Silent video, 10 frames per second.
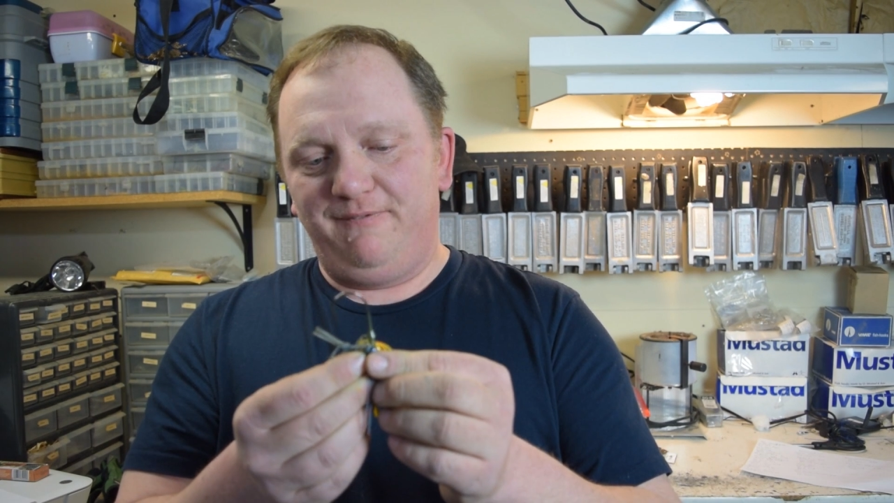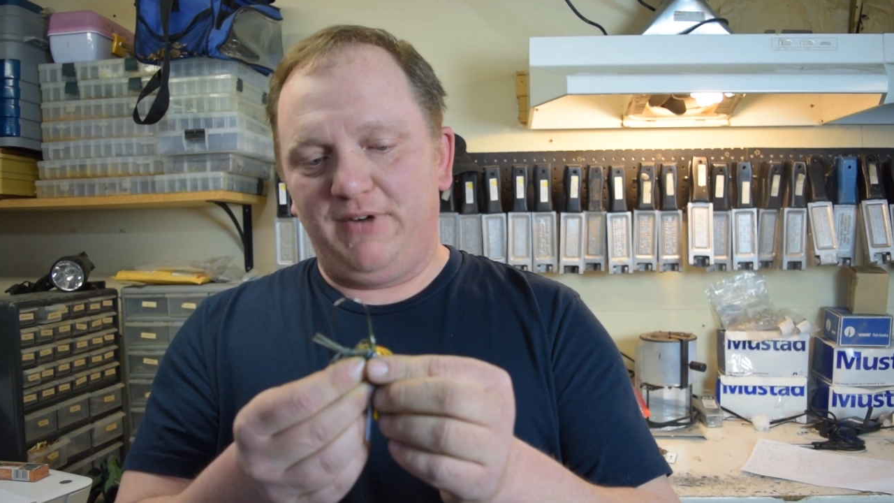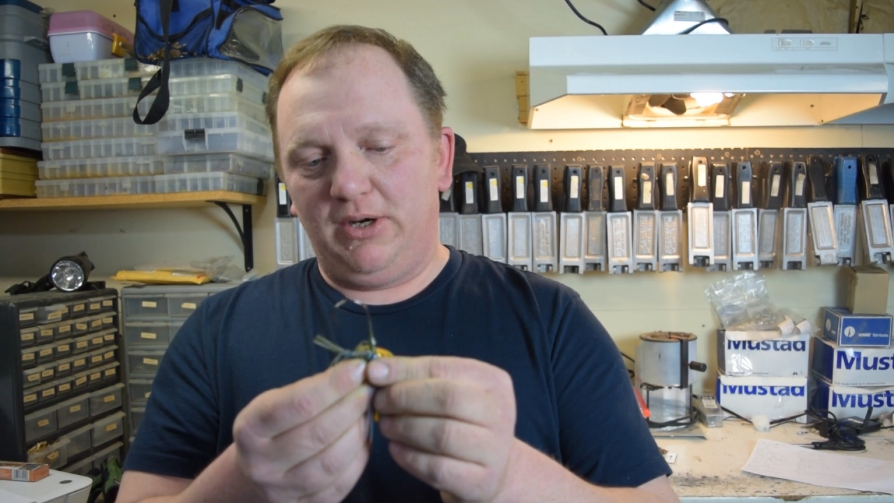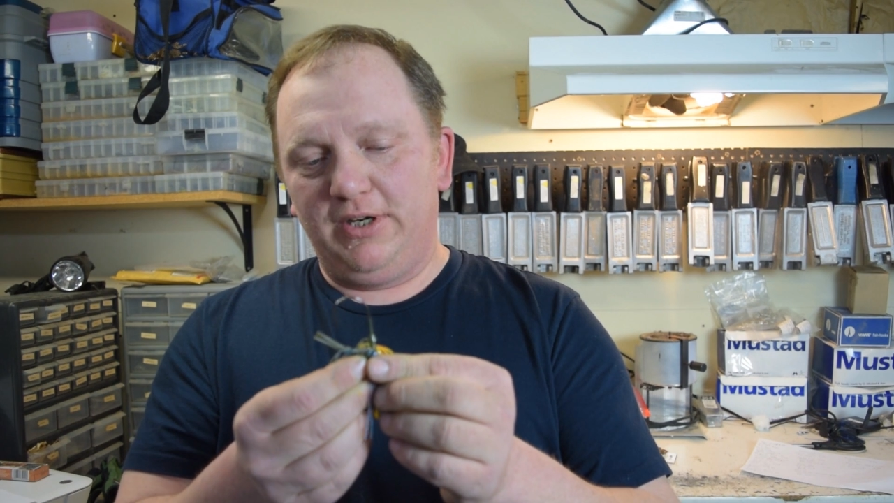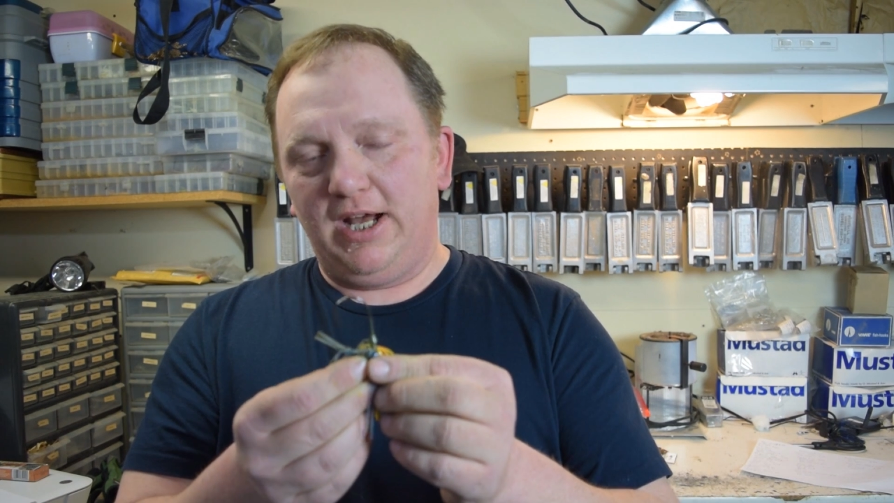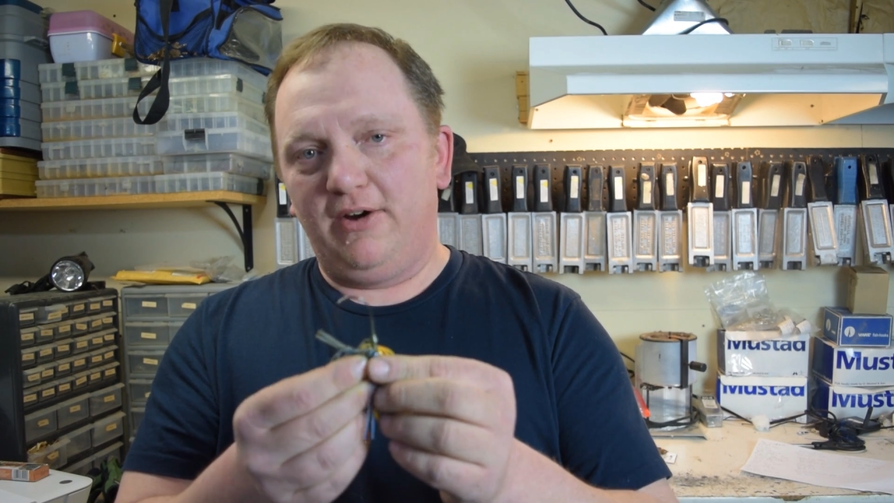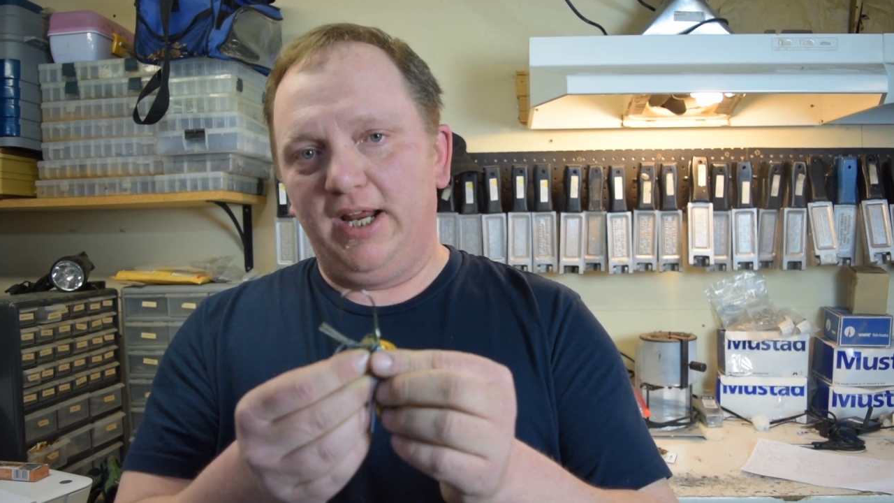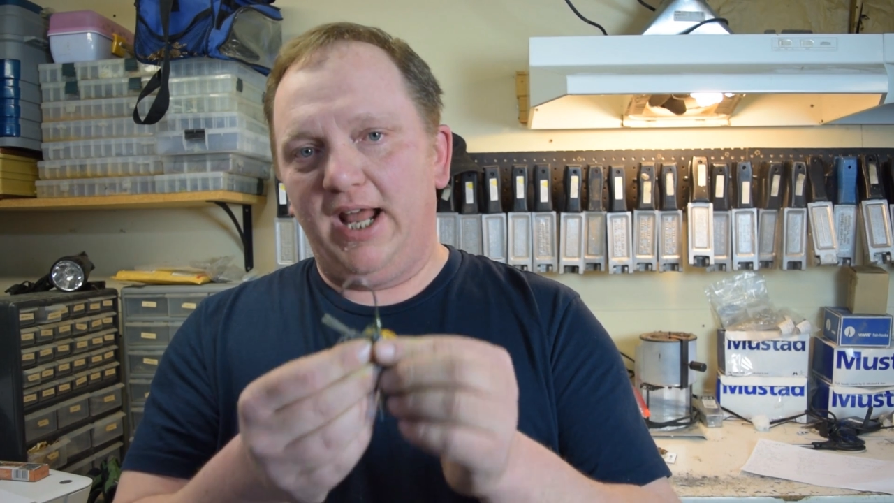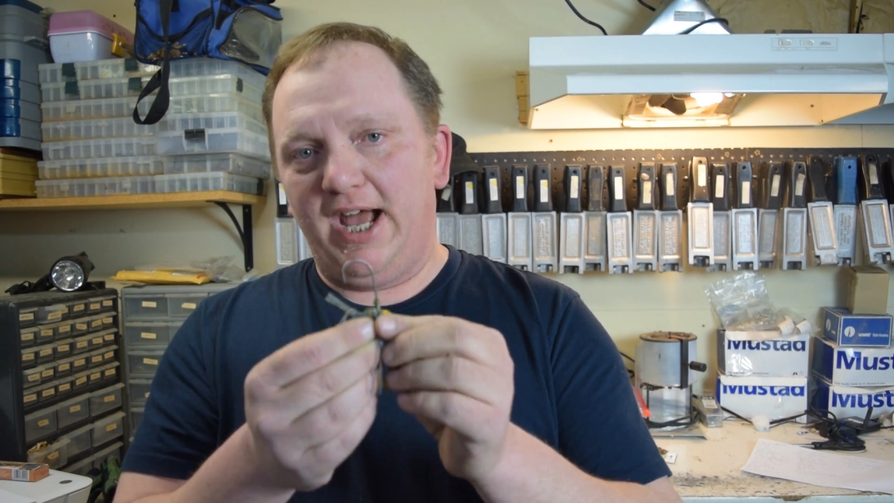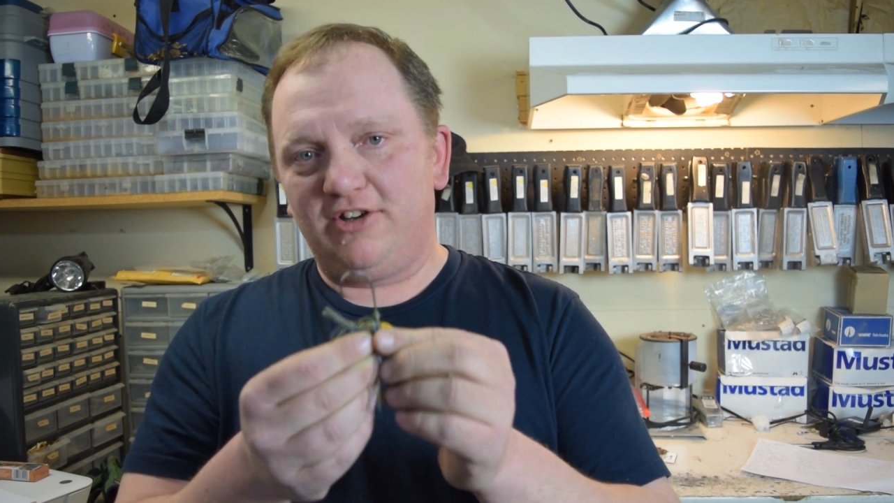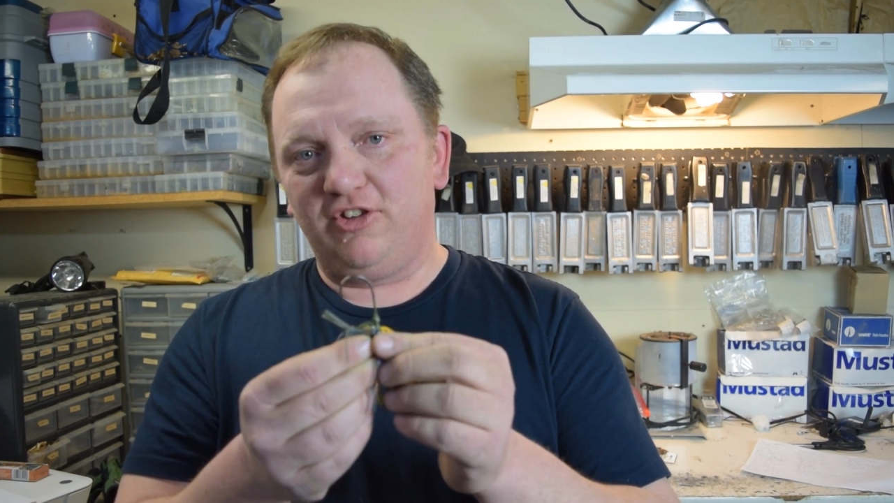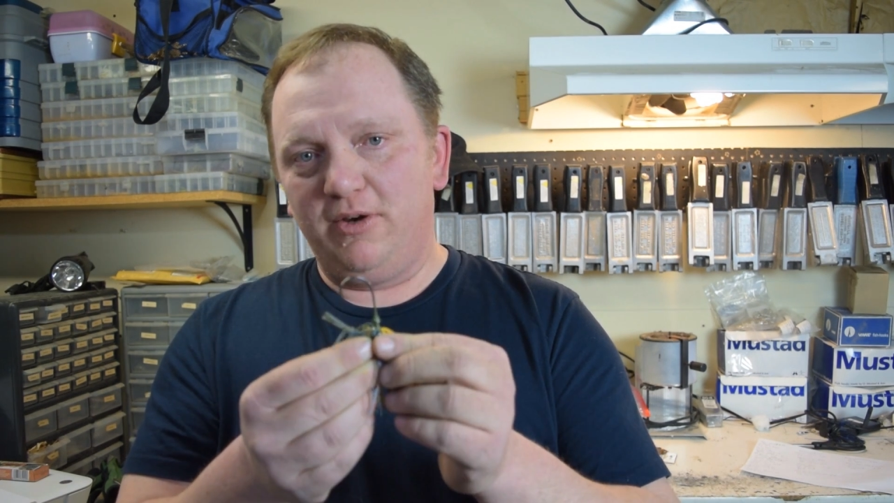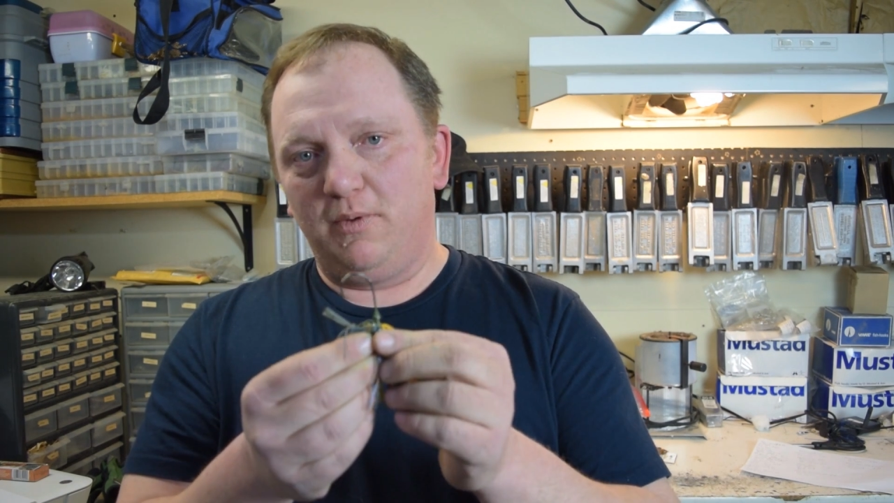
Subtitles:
found out it actually